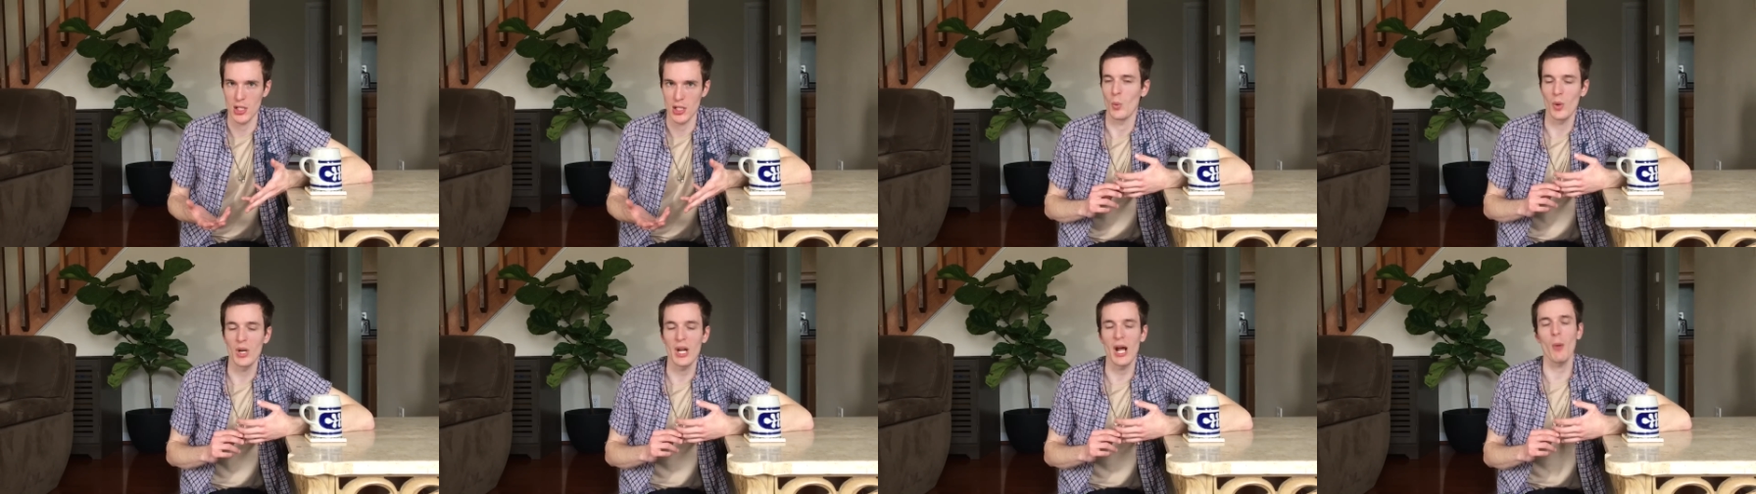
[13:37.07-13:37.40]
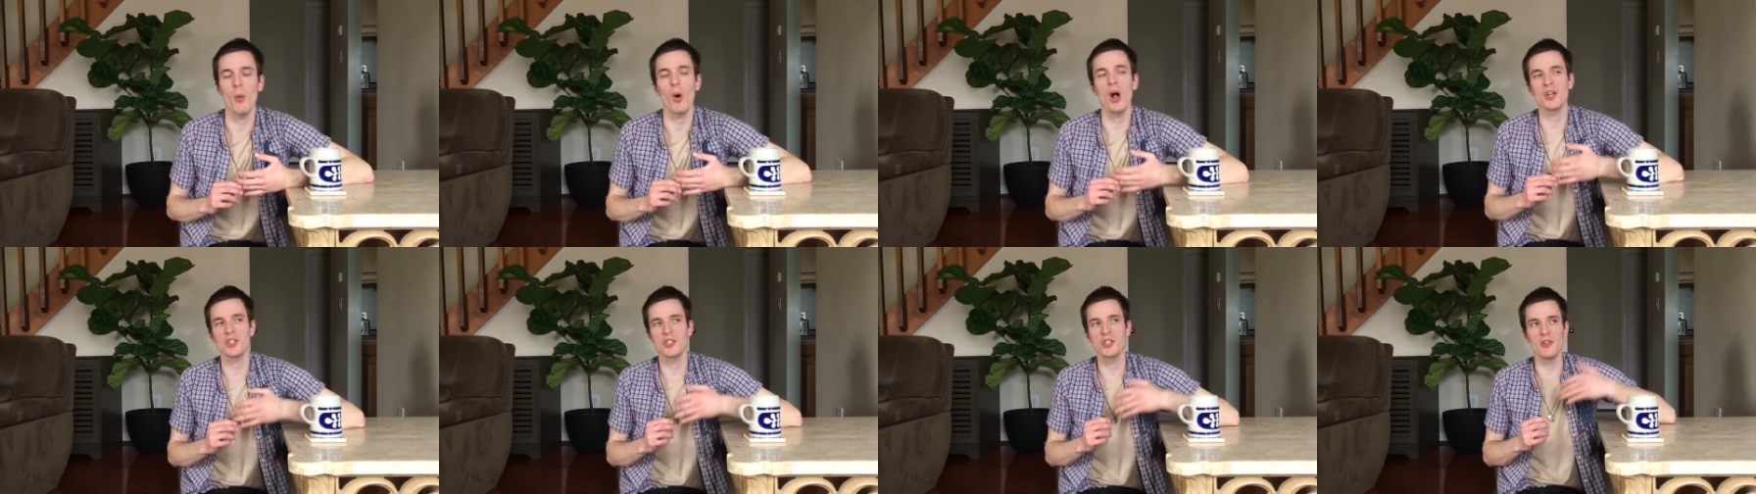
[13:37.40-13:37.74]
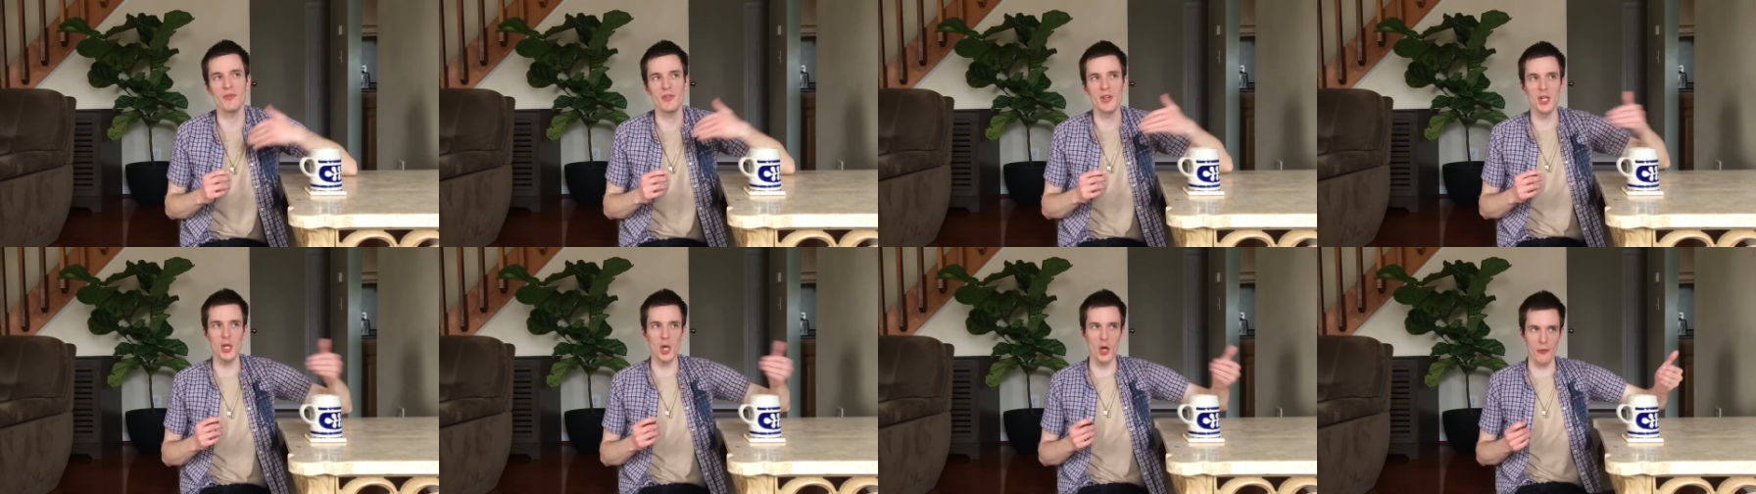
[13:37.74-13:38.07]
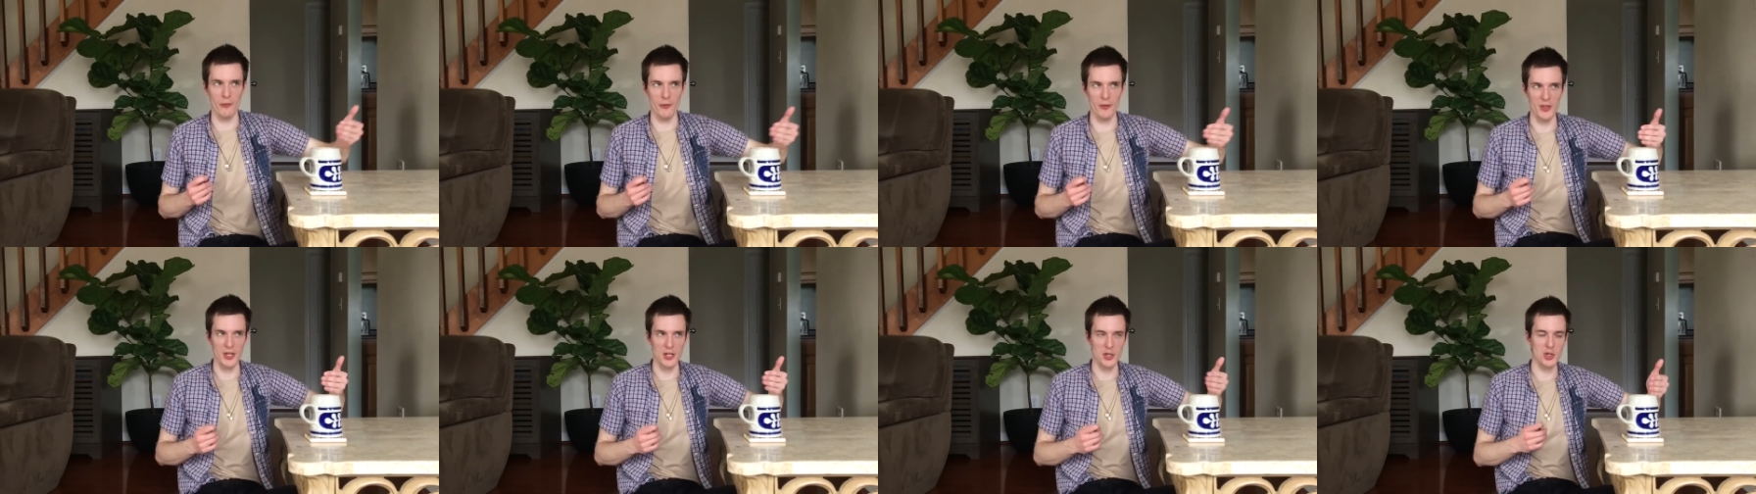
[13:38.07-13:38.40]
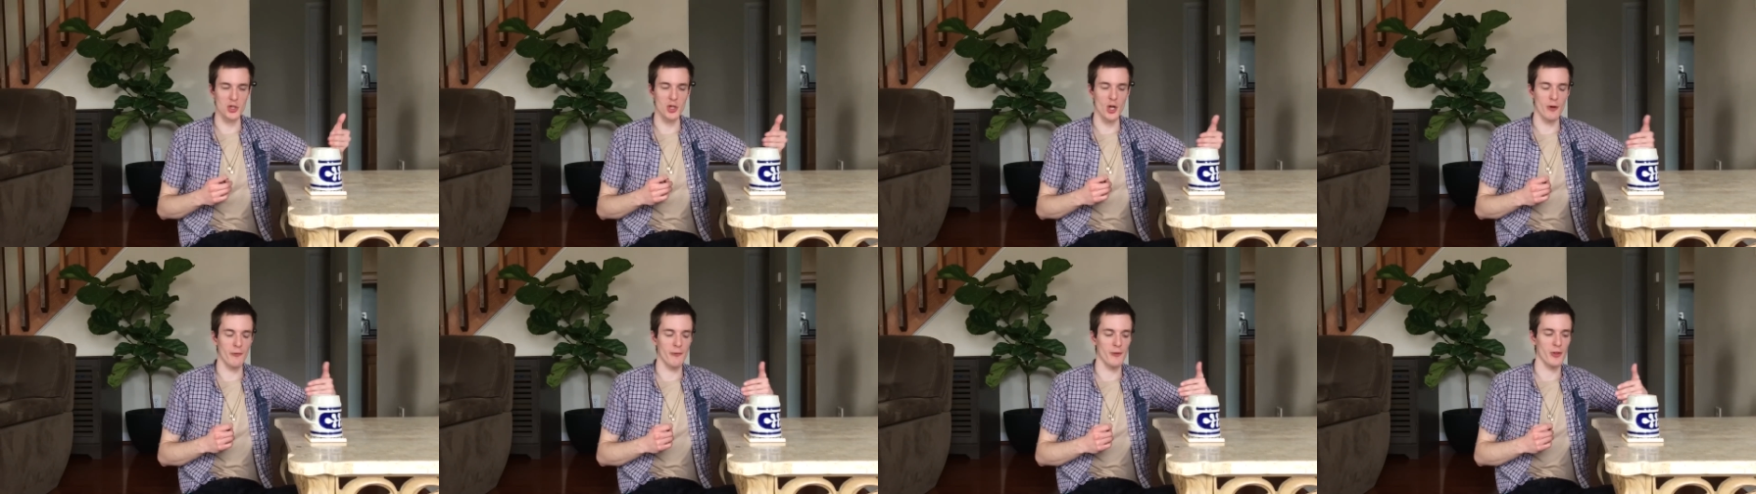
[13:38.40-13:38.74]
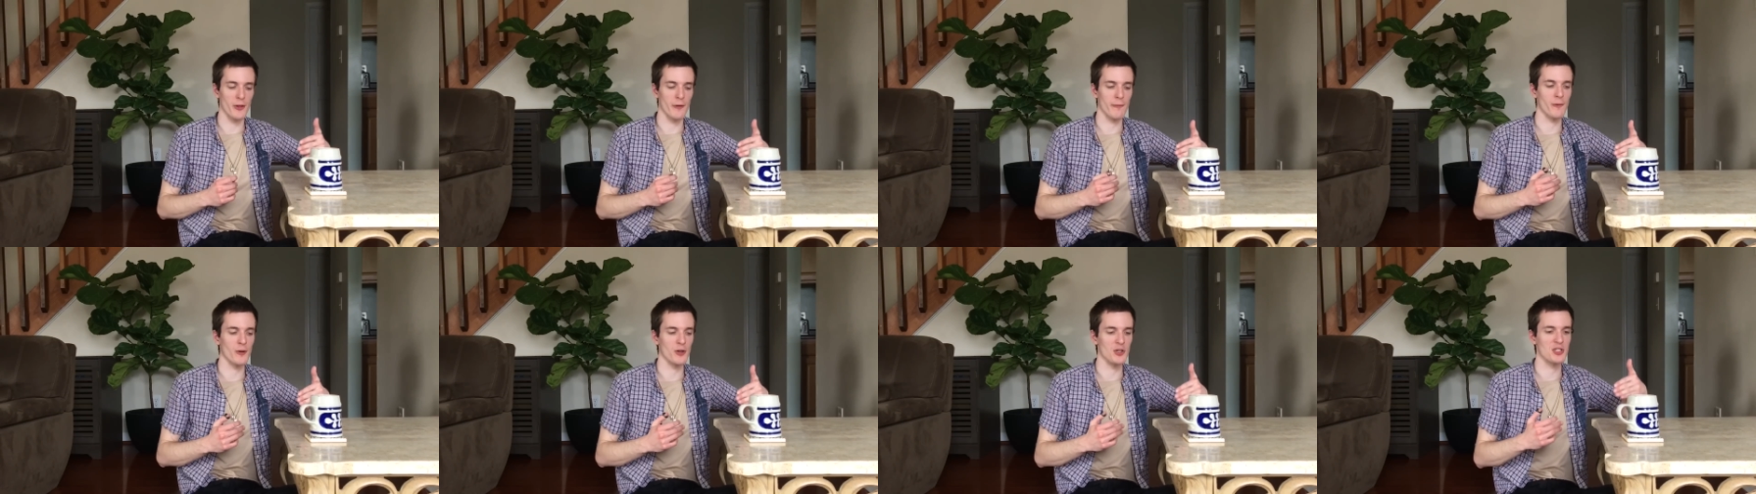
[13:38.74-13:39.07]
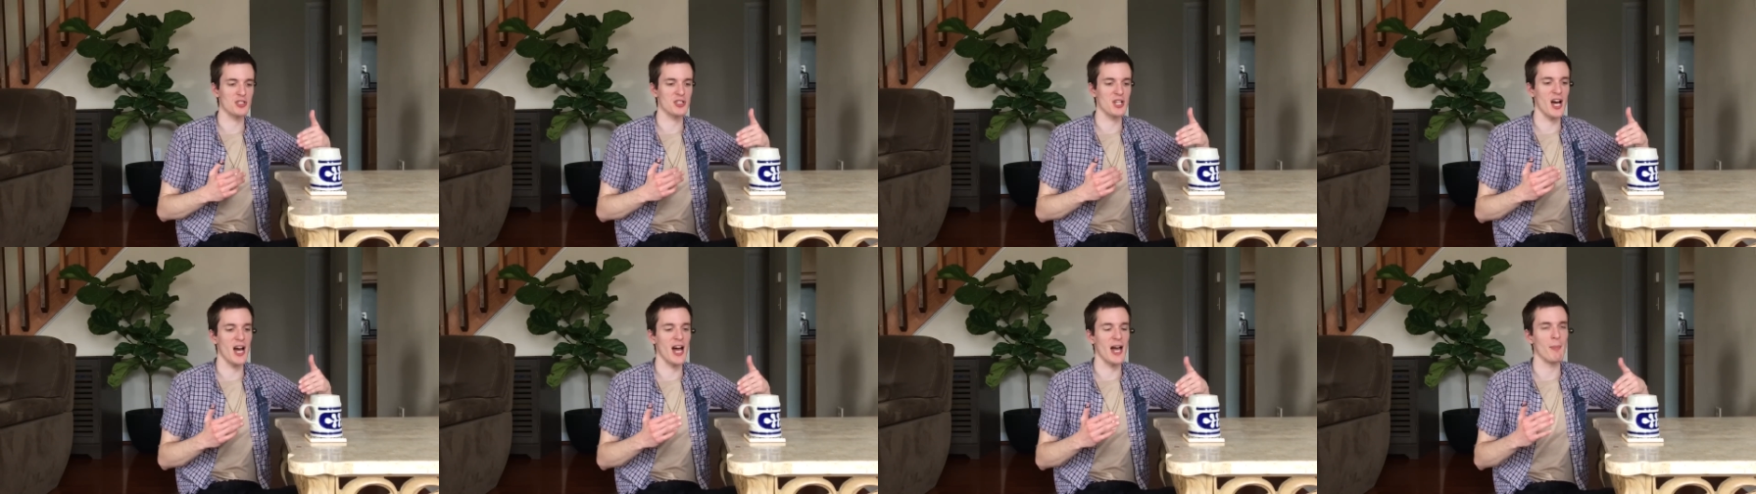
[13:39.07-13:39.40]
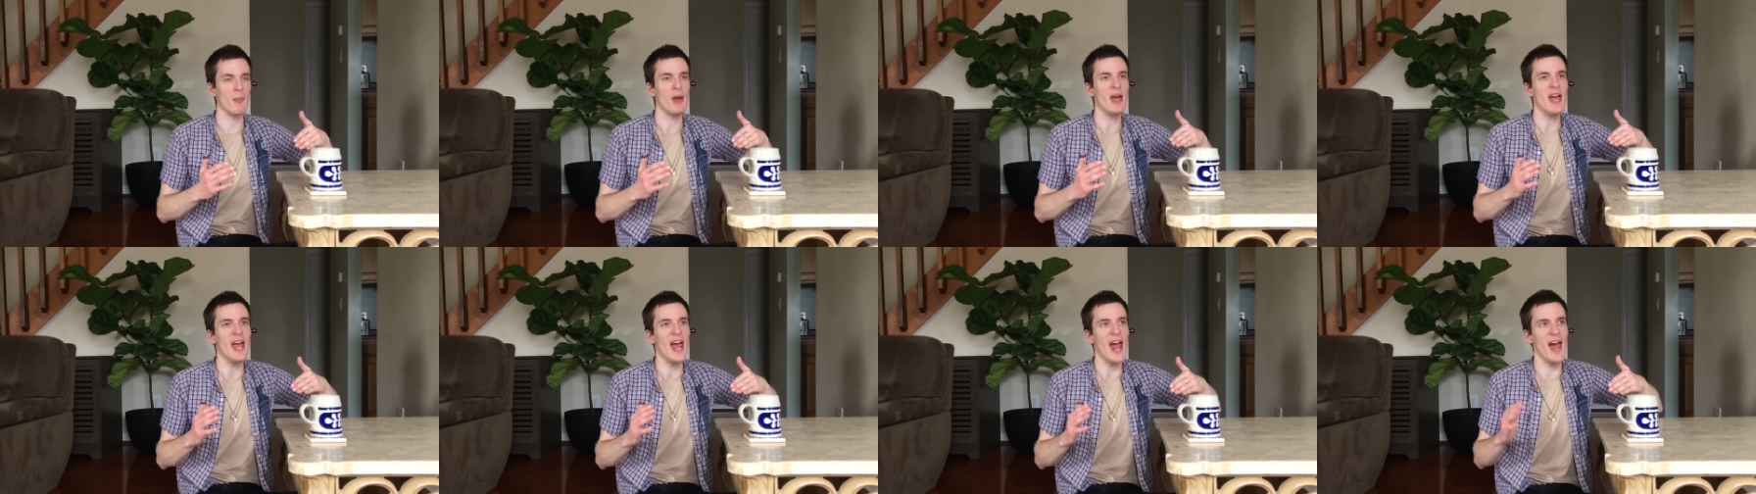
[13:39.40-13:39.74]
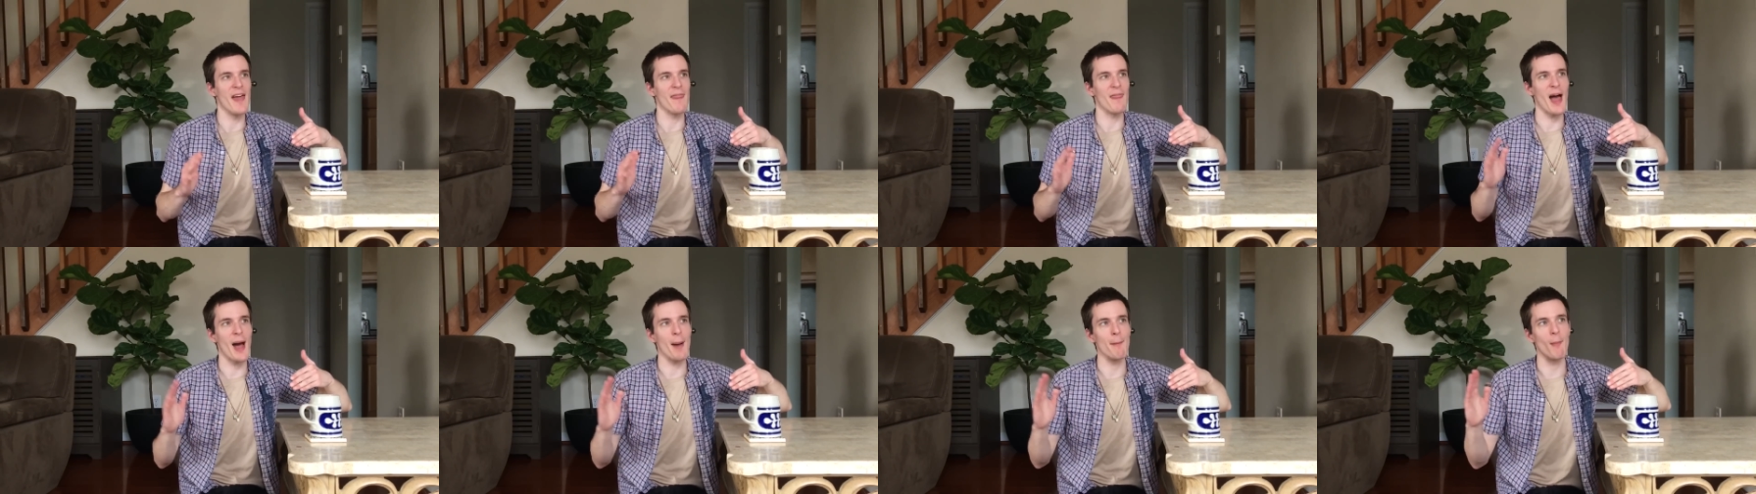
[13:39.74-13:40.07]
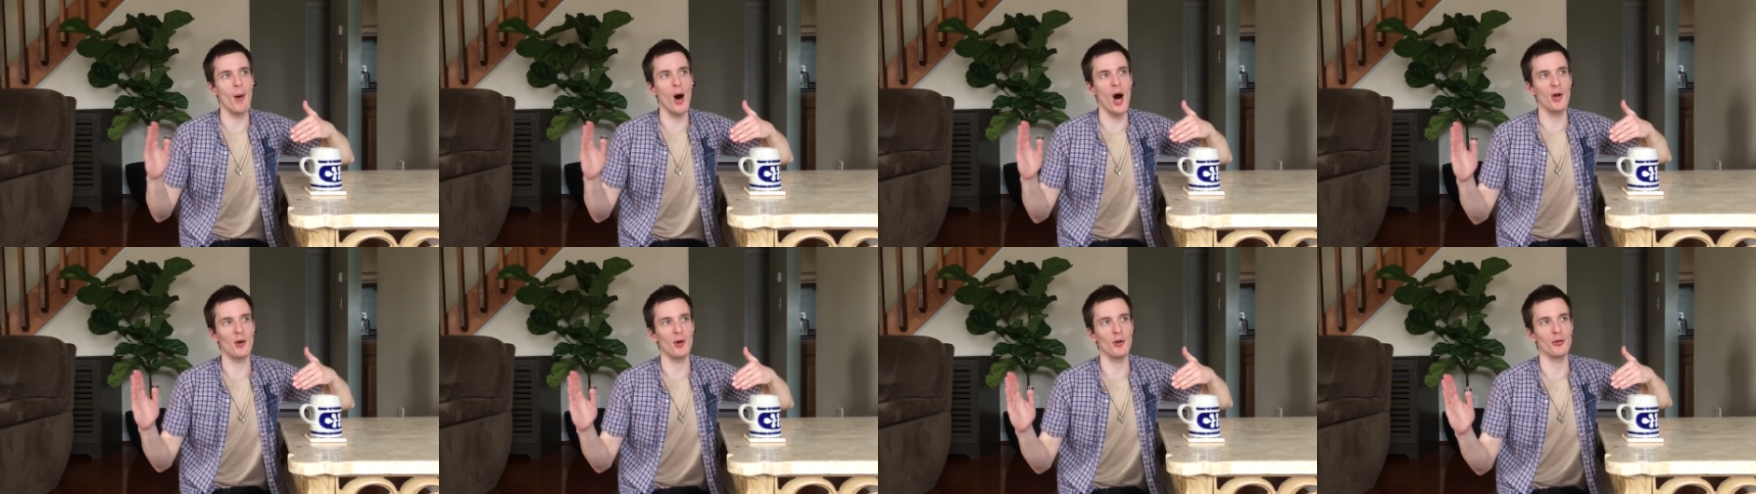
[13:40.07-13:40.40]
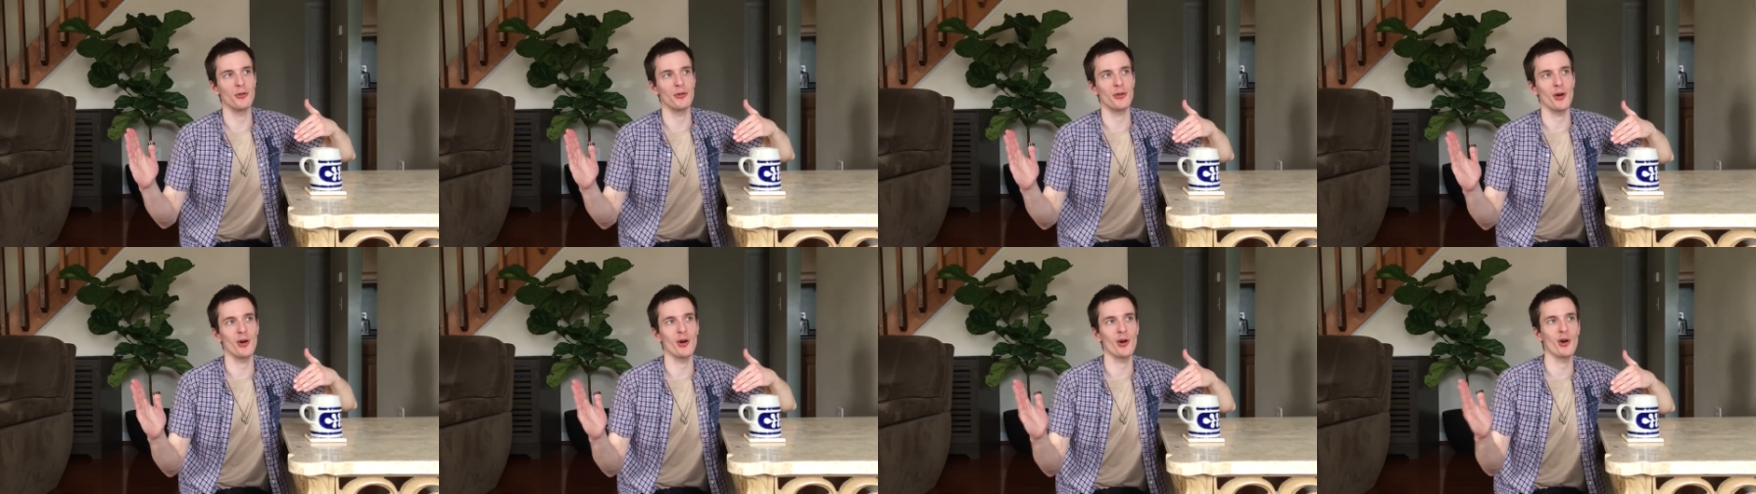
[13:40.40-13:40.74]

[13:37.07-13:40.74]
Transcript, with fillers: When I watched the video for this show for the first time and that model